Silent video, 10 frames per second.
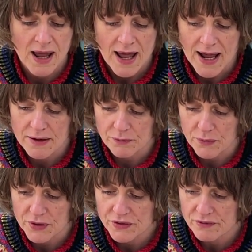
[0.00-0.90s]
And
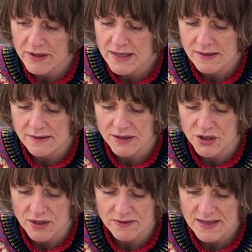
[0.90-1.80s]
one of the reasons I
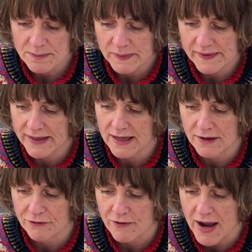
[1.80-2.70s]
chose this particular
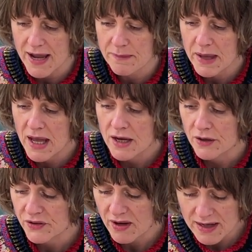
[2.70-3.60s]
frame,
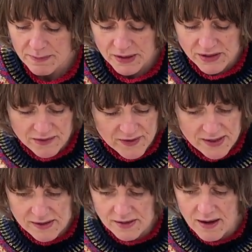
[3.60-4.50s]
not only because of
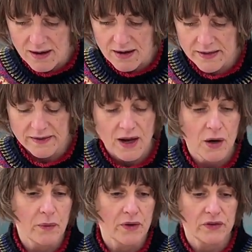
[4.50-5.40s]
its size,
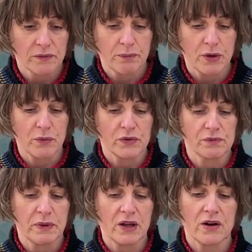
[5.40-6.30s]
was
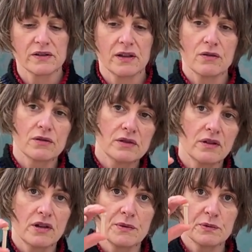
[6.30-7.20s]
because it also
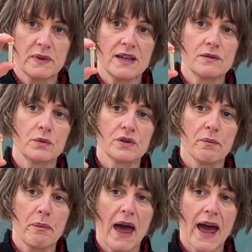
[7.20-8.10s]
comes with these
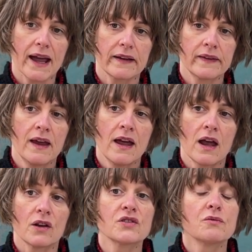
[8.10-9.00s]
wooden pegs. A
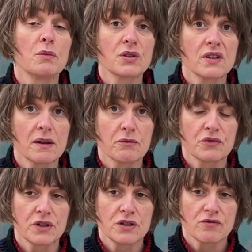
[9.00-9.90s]
lot of modern
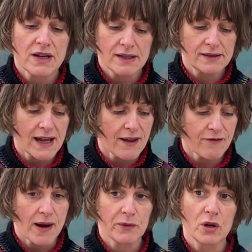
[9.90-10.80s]
embroidery slate
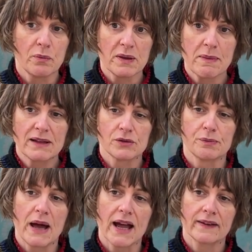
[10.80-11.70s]
frames come with metal
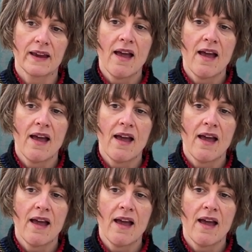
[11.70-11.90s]
pegs,